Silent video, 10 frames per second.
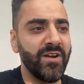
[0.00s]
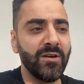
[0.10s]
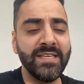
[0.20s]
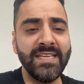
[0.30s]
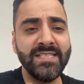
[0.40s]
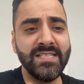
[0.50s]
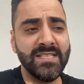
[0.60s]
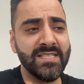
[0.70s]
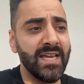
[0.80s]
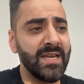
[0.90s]
Fairly easy
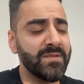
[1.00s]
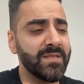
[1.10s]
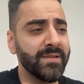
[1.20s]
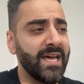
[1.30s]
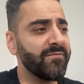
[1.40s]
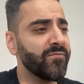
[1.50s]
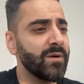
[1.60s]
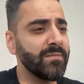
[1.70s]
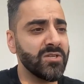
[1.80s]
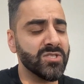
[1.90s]
to sign up to the
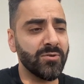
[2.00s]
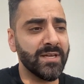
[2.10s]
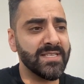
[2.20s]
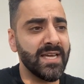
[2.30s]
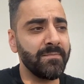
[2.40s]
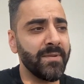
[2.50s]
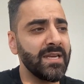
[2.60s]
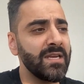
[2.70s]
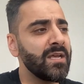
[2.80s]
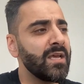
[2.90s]
platform. There's a quick sign up
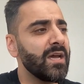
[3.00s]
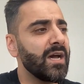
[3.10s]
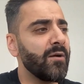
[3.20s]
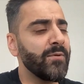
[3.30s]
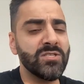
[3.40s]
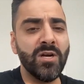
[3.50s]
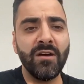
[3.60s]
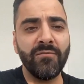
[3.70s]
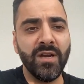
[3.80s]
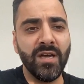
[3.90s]
button. We
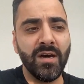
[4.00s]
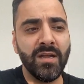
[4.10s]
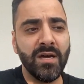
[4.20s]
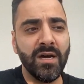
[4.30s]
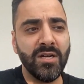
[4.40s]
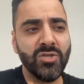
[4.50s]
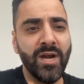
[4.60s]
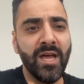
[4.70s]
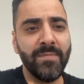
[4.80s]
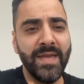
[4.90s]
start off on a
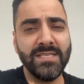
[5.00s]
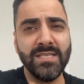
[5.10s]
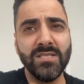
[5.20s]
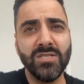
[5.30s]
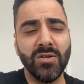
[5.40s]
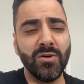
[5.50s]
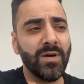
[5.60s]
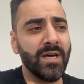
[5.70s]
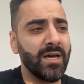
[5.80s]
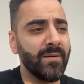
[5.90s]
trial basis,
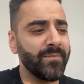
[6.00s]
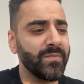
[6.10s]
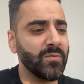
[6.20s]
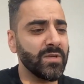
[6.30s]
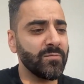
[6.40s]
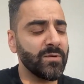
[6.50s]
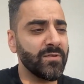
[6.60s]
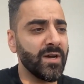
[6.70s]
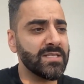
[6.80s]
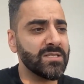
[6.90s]
so
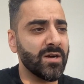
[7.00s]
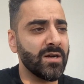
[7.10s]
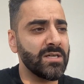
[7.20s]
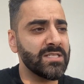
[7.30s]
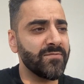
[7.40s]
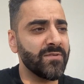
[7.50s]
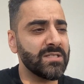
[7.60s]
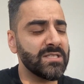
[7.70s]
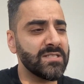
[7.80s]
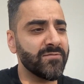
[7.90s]
we've got our
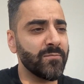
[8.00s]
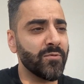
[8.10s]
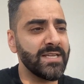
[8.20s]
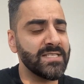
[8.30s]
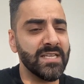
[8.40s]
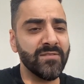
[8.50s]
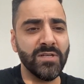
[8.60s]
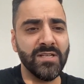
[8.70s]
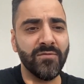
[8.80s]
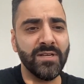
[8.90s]
different pricing
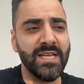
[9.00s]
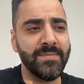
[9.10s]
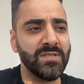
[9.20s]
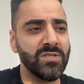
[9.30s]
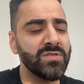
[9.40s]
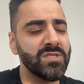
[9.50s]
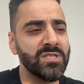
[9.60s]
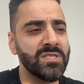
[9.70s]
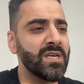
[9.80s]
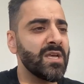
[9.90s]
for different types of
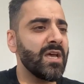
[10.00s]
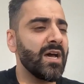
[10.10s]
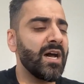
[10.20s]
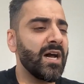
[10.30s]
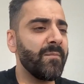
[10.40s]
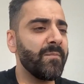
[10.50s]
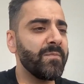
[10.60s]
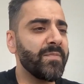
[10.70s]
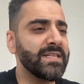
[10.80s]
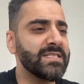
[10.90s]
usages.
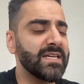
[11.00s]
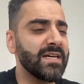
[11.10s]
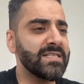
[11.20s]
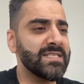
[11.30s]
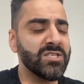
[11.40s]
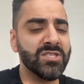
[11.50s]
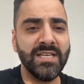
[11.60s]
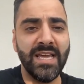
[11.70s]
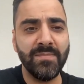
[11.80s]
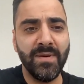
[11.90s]
But
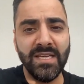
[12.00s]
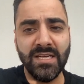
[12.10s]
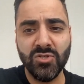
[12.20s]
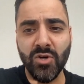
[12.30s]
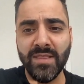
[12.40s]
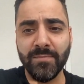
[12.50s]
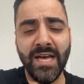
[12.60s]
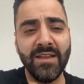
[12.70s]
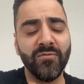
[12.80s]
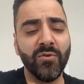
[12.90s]
essentially, anybody could try the
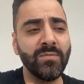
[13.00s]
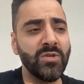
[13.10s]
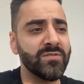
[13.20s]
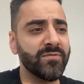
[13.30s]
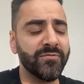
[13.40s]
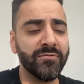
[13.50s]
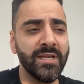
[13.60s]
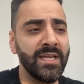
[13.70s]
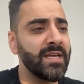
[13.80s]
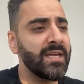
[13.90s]
platform, use it for
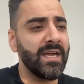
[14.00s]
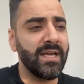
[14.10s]
free.